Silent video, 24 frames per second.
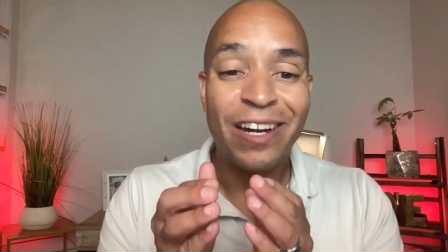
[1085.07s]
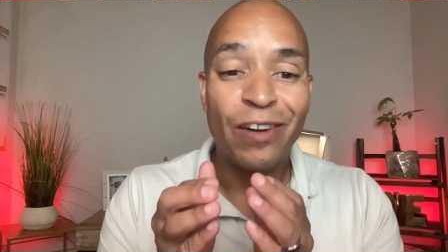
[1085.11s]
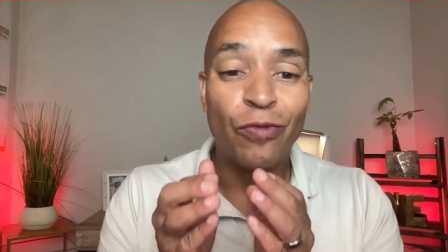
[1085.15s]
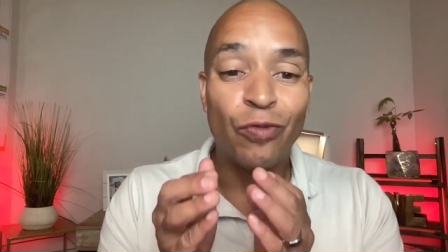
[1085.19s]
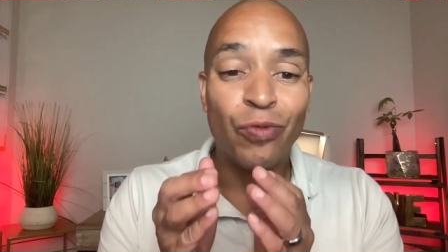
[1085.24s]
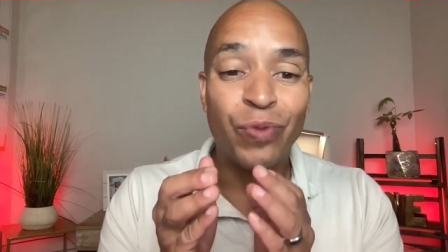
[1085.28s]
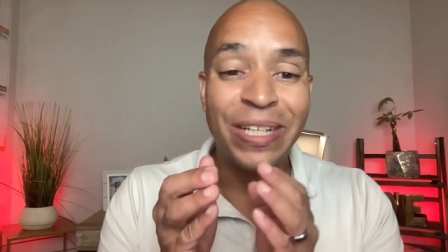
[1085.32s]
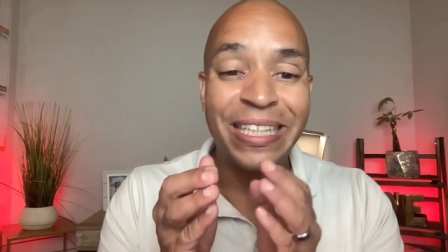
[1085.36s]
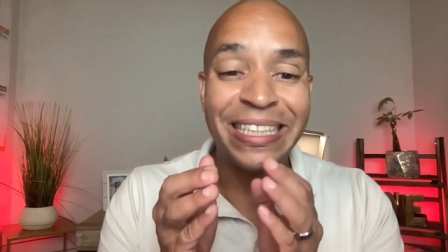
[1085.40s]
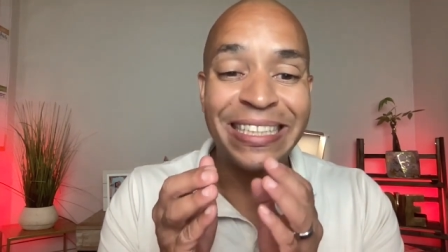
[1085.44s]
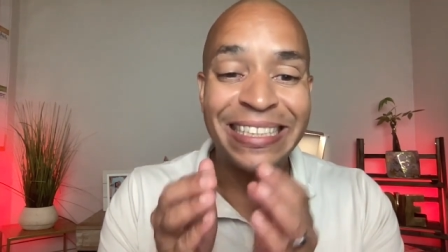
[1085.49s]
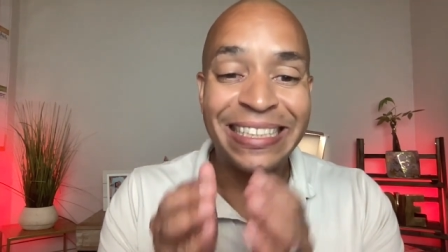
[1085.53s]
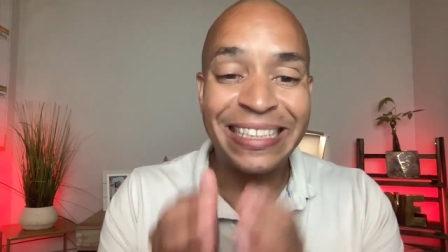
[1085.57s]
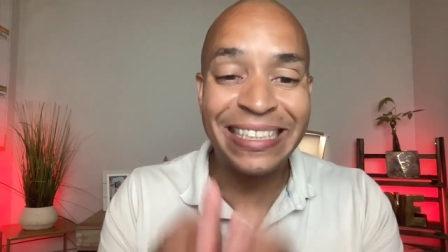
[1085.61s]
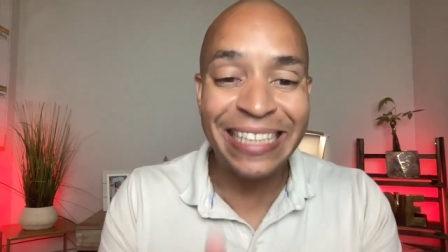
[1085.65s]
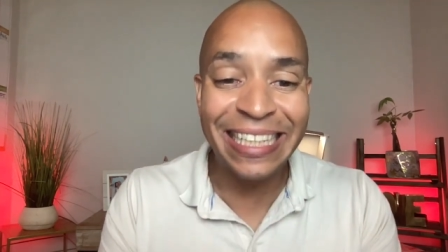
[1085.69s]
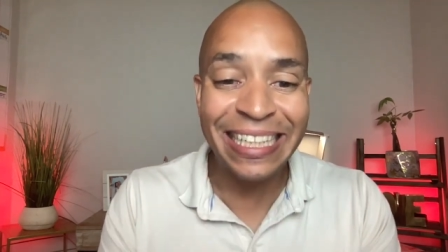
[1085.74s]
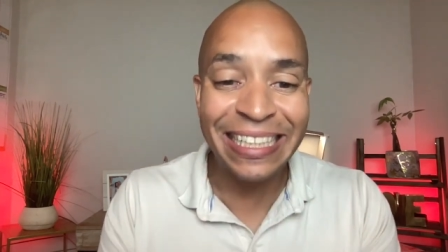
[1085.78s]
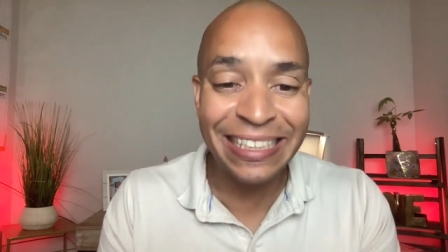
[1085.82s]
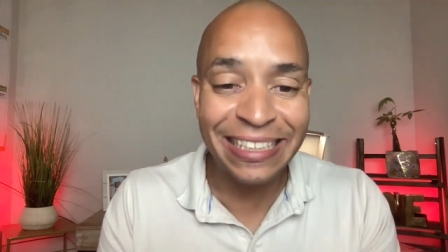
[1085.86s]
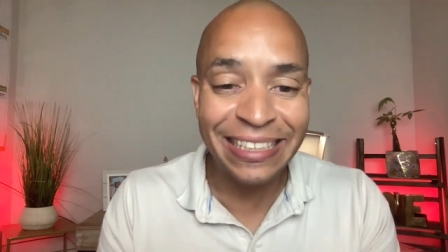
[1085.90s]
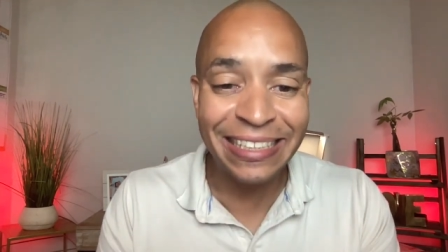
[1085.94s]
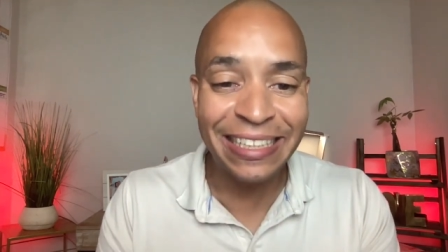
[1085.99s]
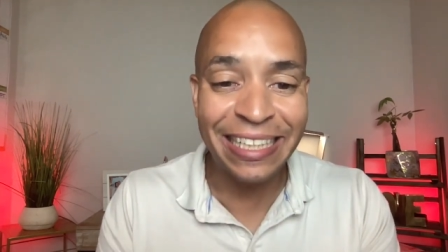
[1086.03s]

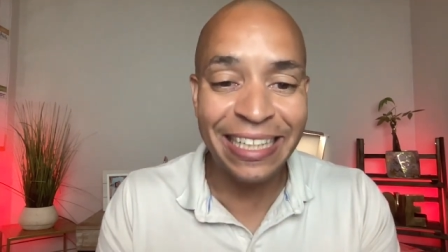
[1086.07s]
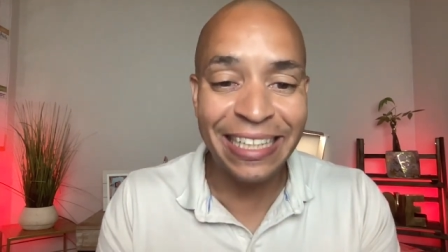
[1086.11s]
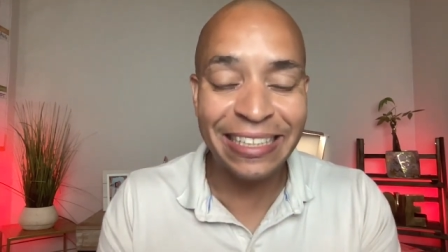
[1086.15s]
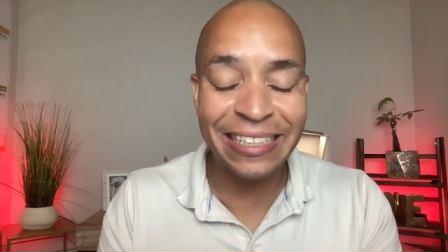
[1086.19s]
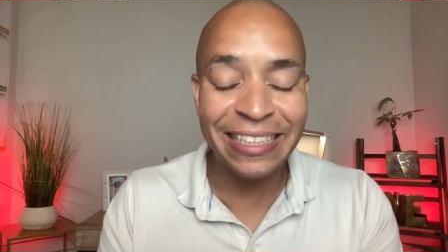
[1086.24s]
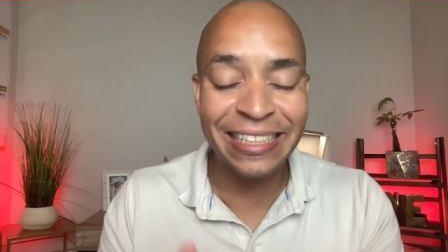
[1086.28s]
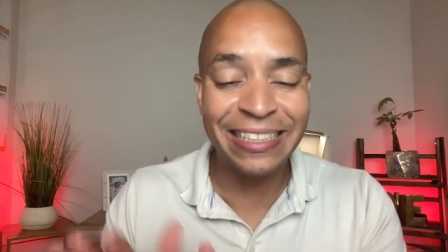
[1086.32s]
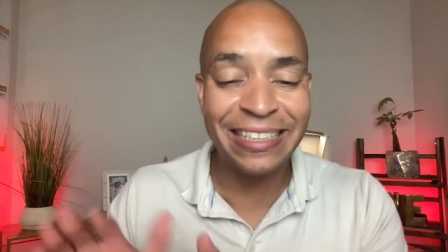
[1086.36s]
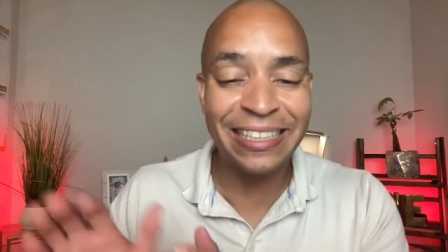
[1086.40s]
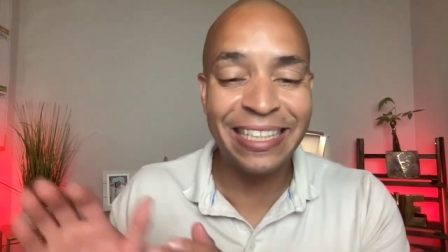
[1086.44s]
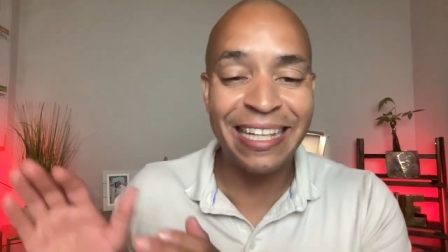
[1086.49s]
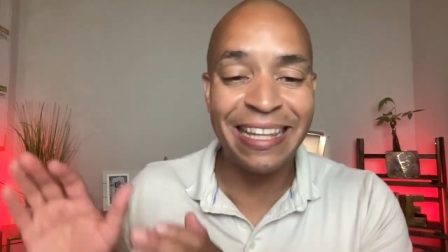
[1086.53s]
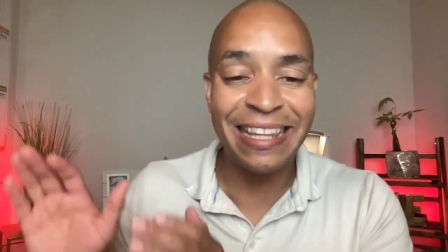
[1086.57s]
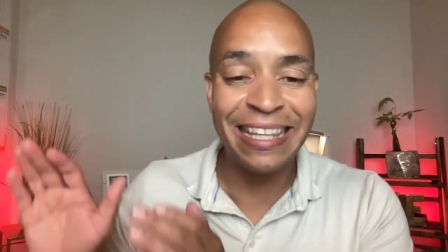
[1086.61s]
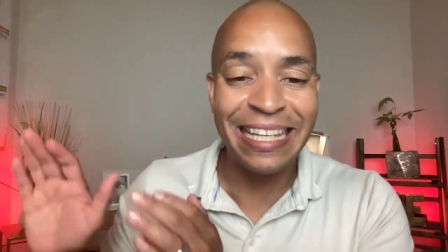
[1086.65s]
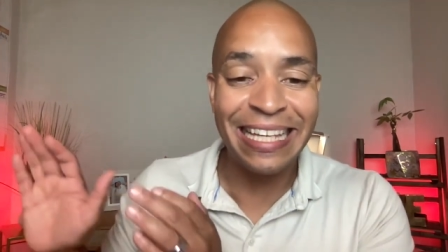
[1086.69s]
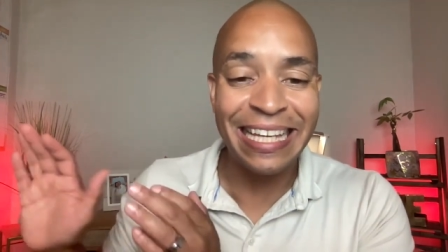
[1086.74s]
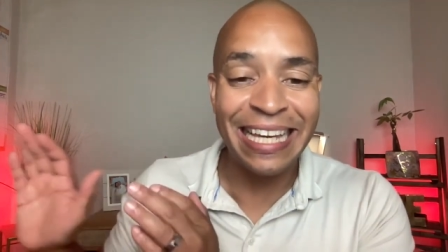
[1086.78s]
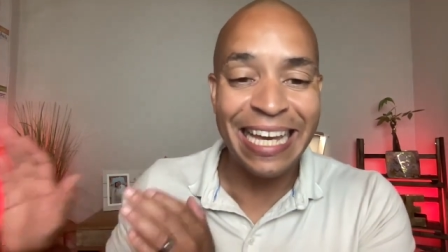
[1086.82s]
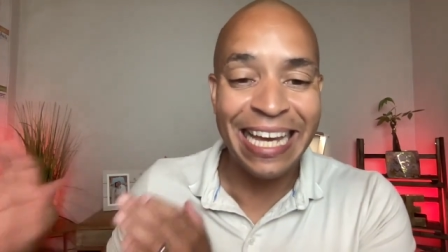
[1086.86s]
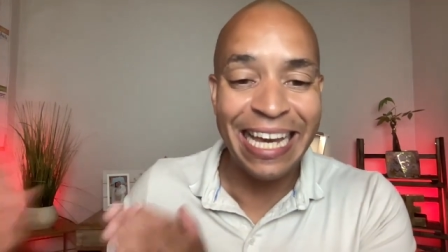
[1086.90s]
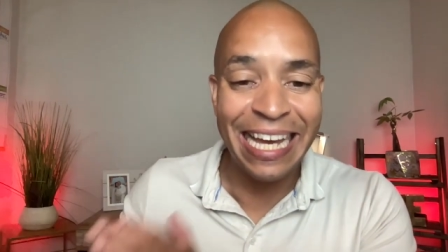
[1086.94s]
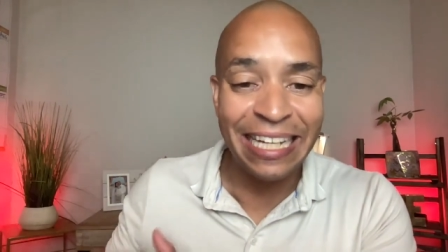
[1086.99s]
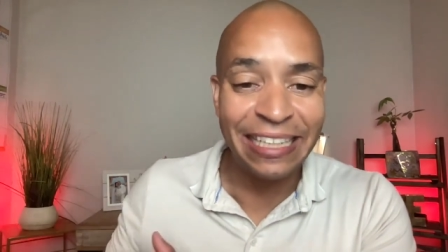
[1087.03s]
resistant to
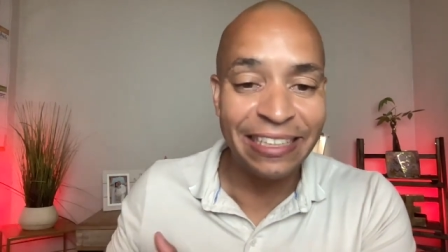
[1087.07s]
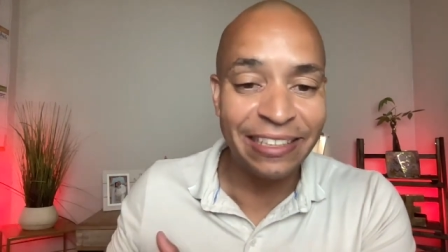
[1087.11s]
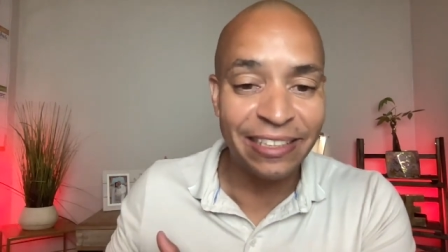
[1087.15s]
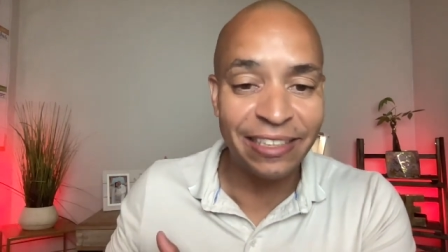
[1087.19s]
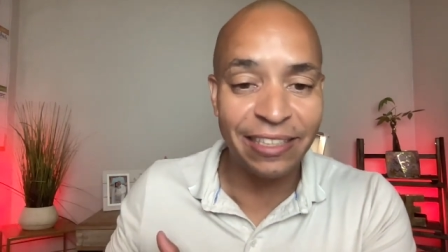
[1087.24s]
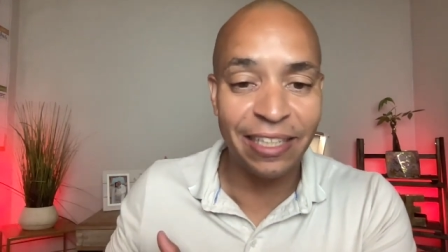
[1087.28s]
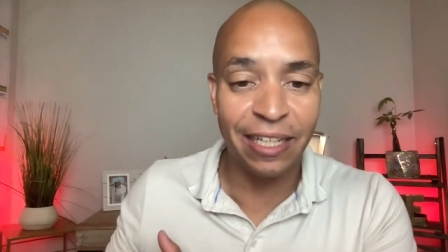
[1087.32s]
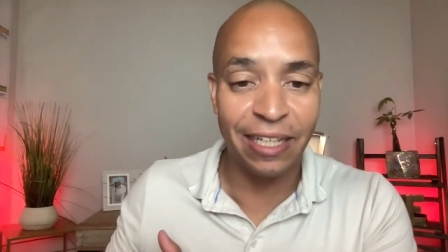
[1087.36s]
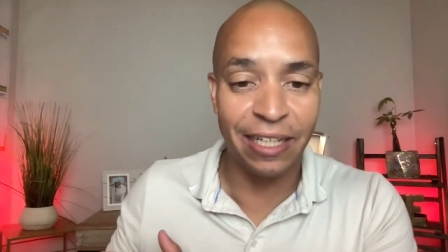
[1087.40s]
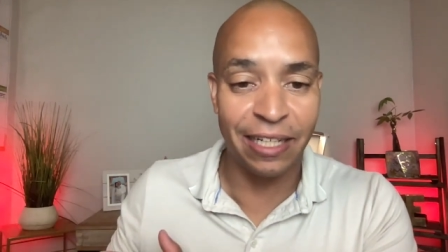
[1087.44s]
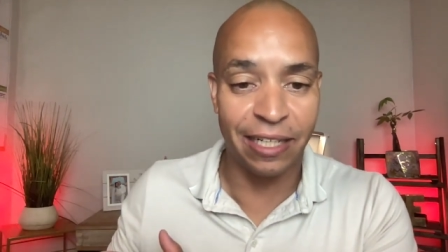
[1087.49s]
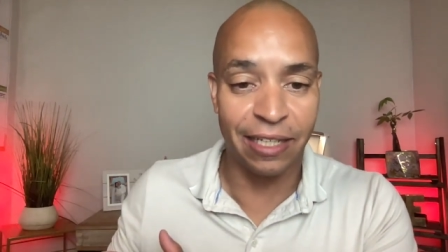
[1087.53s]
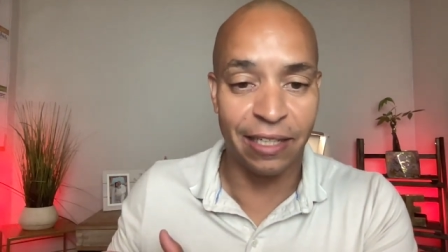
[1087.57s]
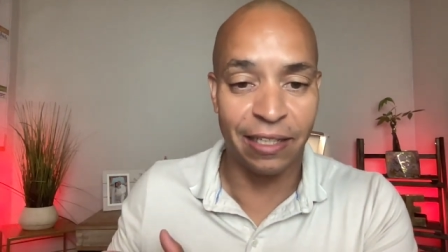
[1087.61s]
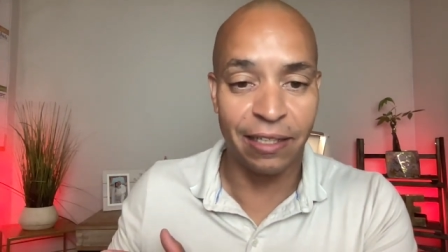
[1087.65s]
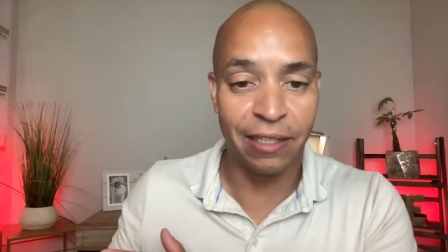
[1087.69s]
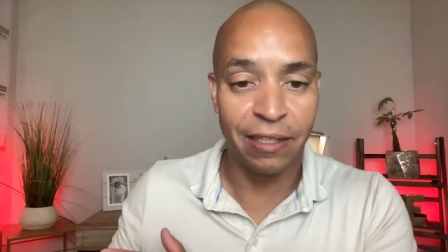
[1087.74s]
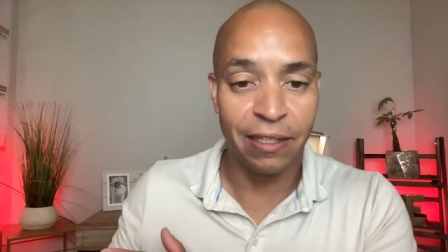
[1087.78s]
the insulin.